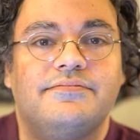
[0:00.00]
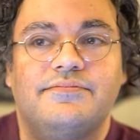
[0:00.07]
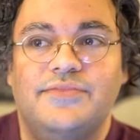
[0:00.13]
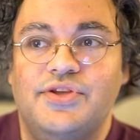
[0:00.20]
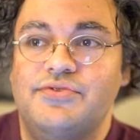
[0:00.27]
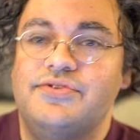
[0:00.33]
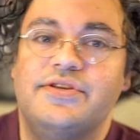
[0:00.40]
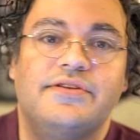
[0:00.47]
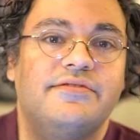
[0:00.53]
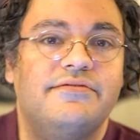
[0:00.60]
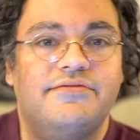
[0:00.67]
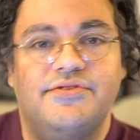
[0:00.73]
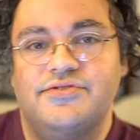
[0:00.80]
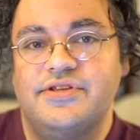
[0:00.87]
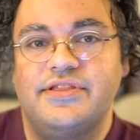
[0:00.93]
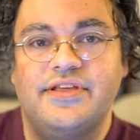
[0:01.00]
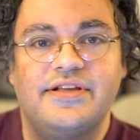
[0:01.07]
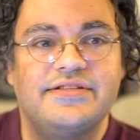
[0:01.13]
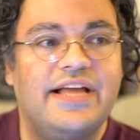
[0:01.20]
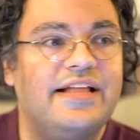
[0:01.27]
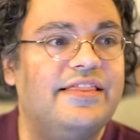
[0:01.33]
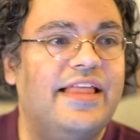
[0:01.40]
using
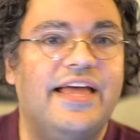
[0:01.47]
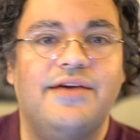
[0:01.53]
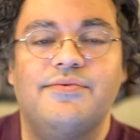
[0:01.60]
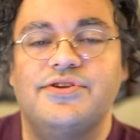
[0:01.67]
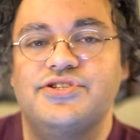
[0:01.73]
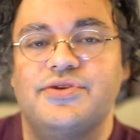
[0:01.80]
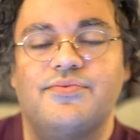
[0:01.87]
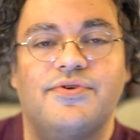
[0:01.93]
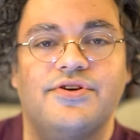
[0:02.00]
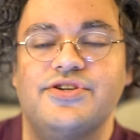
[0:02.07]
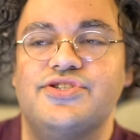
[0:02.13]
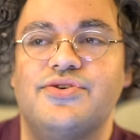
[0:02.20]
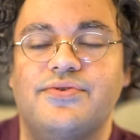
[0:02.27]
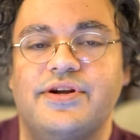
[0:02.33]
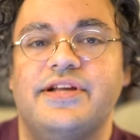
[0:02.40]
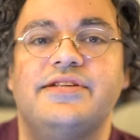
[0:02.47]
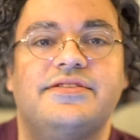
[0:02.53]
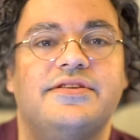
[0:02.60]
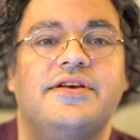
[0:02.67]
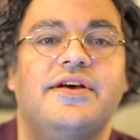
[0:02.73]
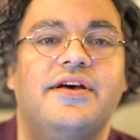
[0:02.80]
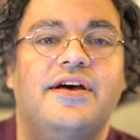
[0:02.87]
things like language and word
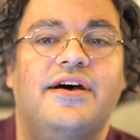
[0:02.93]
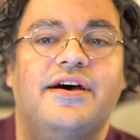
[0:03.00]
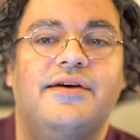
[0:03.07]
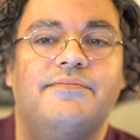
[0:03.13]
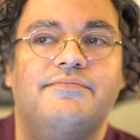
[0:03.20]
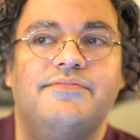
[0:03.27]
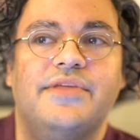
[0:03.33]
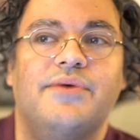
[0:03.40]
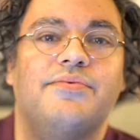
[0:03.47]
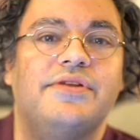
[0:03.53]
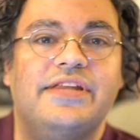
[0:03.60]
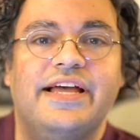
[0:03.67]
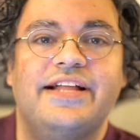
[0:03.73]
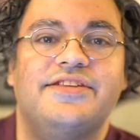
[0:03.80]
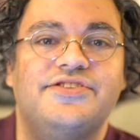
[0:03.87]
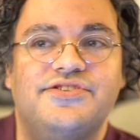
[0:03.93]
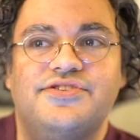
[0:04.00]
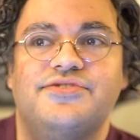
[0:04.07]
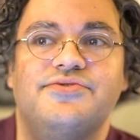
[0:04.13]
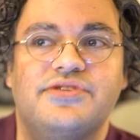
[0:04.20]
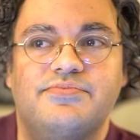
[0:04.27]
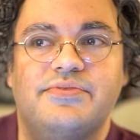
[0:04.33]
choice that relates
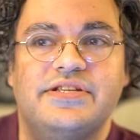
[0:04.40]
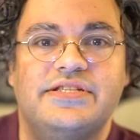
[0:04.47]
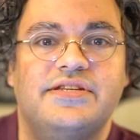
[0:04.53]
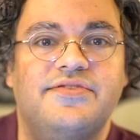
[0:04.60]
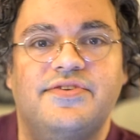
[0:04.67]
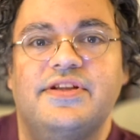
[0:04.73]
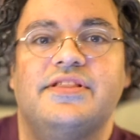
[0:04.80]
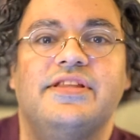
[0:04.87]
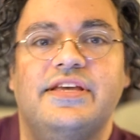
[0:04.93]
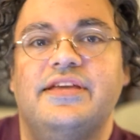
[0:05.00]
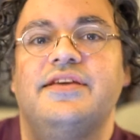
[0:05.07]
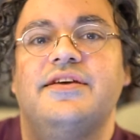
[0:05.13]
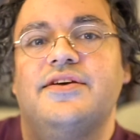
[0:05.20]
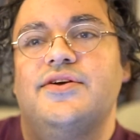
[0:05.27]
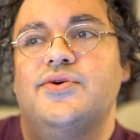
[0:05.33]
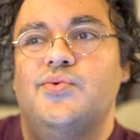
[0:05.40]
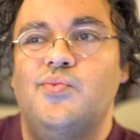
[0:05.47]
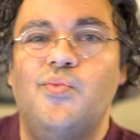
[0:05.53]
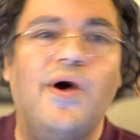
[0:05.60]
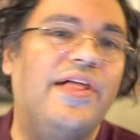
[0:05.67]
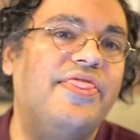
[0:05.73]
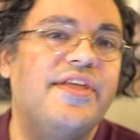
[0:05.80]
to specifically
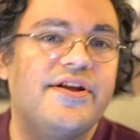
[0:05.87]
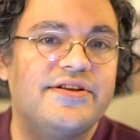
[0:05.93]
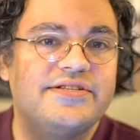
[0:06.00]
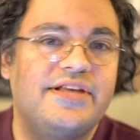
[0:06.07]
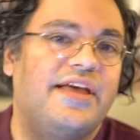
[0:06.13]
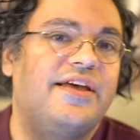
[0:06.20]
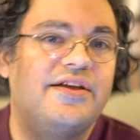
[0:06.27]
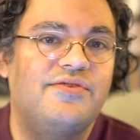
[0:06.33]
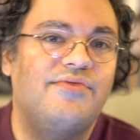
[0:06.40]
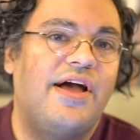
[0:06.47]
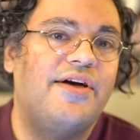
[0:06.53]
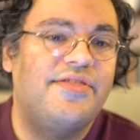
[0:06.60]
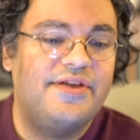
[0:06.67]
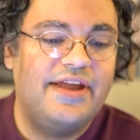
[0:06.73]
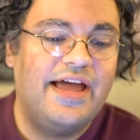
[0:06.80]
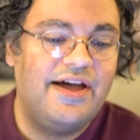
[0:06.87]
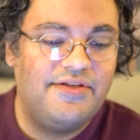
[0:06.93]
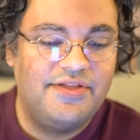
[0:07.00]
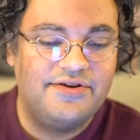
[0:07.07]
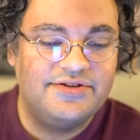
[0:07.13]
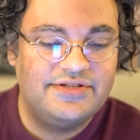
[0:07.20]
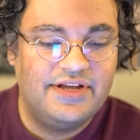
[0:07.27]
what they're saying rather than how
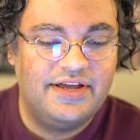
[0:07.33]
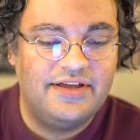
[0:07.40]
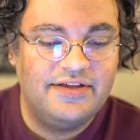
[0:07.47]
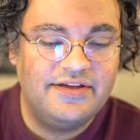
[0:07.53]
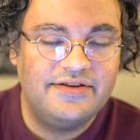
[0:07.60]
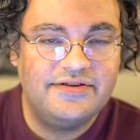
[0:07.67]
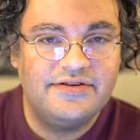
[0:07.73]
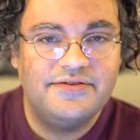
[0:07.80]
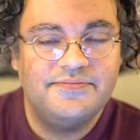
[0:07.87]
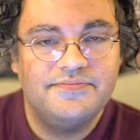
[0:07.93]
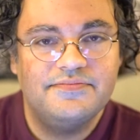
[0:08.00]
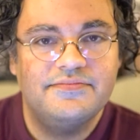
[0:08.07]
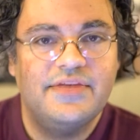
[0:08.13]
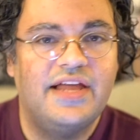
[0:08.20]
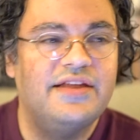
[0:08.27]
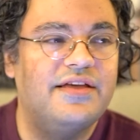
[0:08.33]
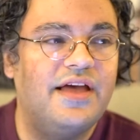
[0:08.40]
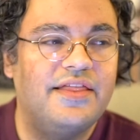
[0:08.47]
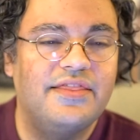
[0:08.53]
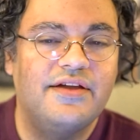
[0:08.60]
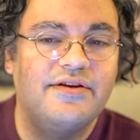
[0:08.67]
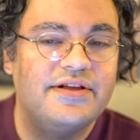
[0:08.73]
they're saying it. And
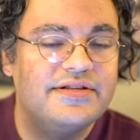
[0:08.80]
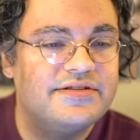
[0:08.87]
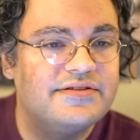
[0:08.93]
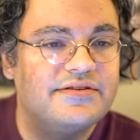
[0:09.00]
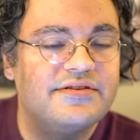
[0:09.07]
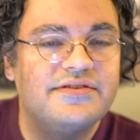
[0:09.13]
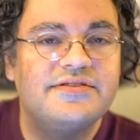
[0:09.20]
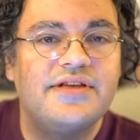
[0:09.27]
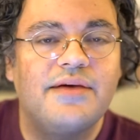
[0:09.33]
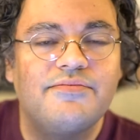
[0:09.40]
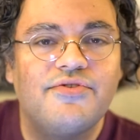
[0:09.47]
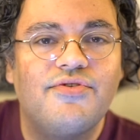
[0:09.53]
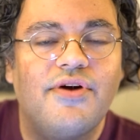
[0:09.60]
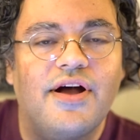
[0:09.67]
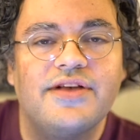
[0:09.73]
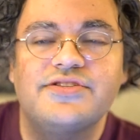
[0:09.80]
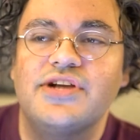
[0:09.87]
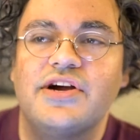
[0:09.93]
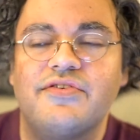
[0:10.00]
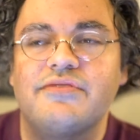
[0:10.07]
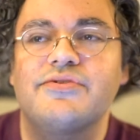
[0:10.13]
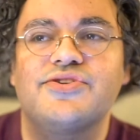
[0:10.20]
again, there is some
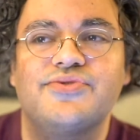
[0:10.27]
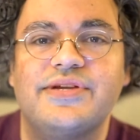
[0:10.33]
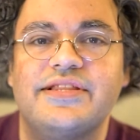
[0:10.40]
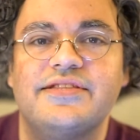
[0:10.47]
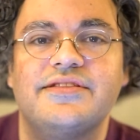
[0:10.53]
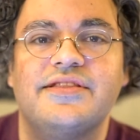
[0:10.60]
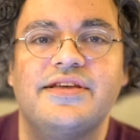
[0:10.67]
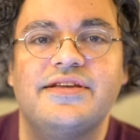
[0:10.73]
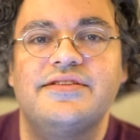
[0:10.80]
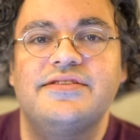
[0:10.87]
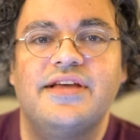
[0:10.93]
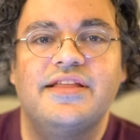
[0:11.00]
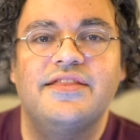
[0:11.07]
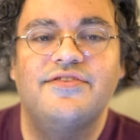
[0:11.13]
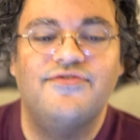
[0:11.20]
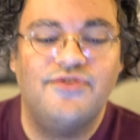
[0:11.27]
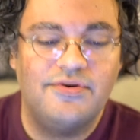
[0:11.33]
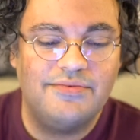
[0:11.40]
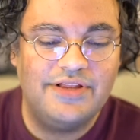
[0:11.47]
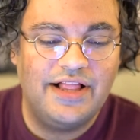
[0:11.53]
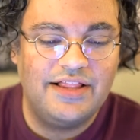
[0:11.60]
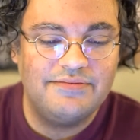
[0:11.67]
crossover between this and the
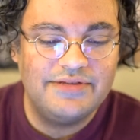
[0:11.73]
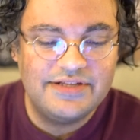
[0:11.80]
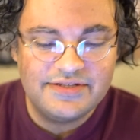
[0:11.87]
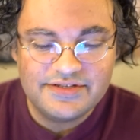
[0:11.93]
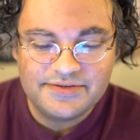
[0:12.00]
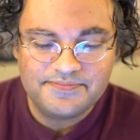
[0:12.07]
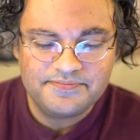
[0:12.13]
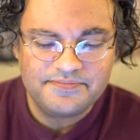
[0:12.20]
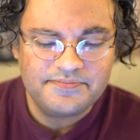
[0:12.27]
formal elements.